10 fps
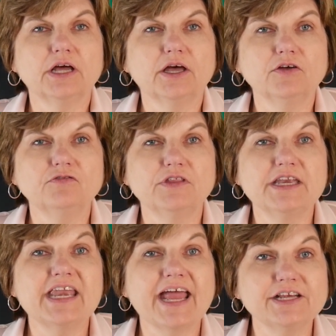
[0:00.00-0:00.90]
of the
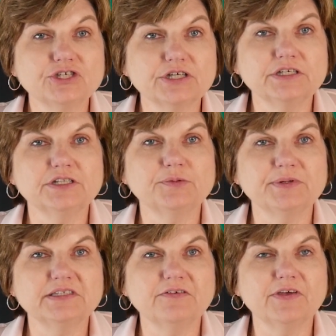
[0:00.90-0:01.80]
nation
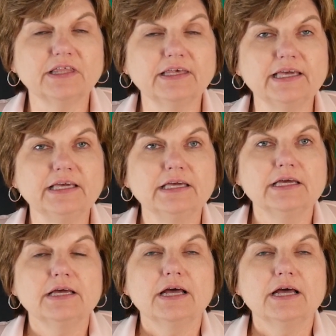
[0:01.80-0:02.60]
specifically,